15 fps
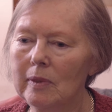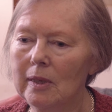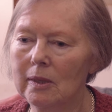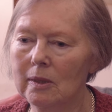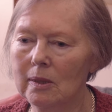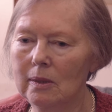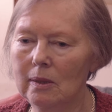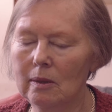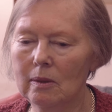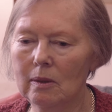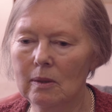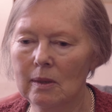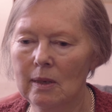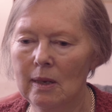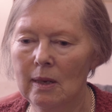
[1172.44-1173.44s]
And
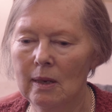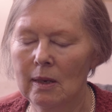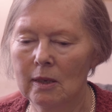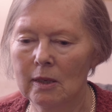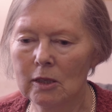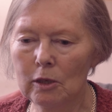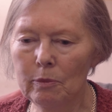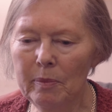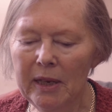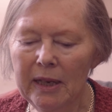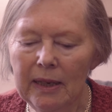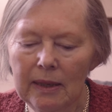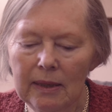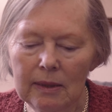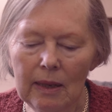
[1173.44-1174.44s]
to
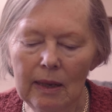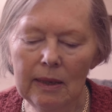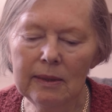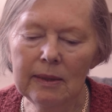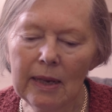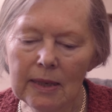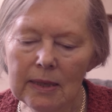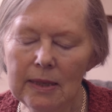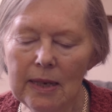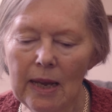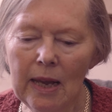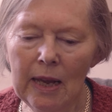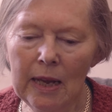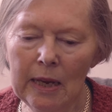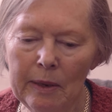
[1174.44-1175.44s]
me, in that
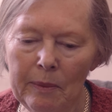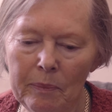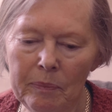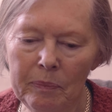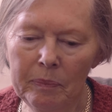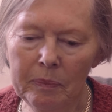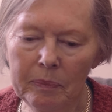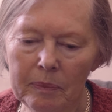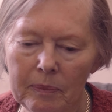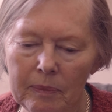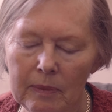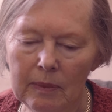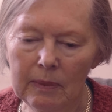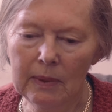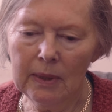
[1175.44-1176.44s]
time,
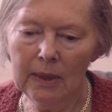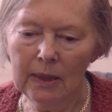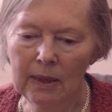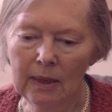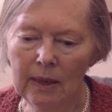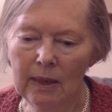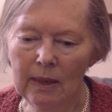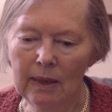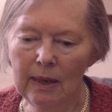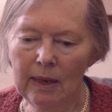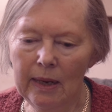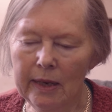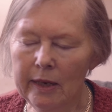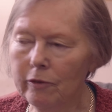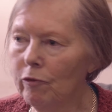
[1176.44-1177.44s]

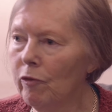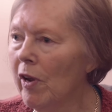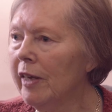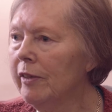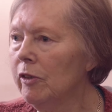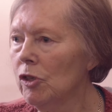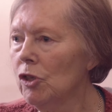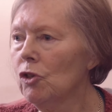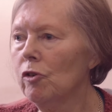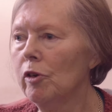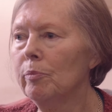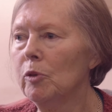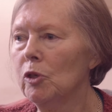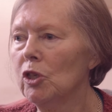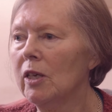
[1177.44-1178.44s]
I had read the
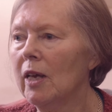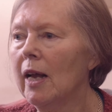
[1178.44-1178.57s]
scripture,